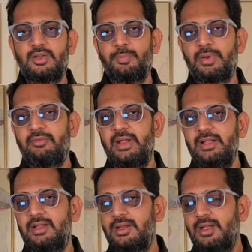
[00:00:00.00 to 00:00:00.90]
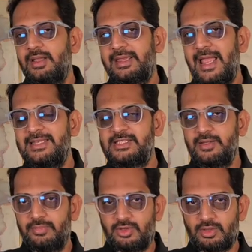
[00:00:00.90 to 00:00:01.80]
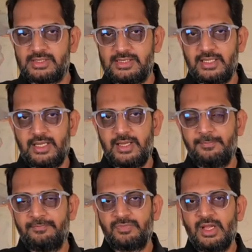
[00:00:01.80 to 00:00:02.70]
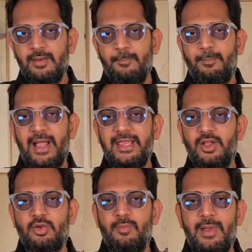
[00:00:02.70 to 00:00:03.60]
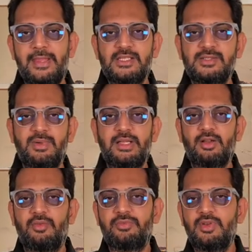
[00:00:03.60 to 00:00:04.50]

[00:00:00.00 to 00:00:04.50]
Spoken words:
to prevent calcium toxicity. Micromanagement of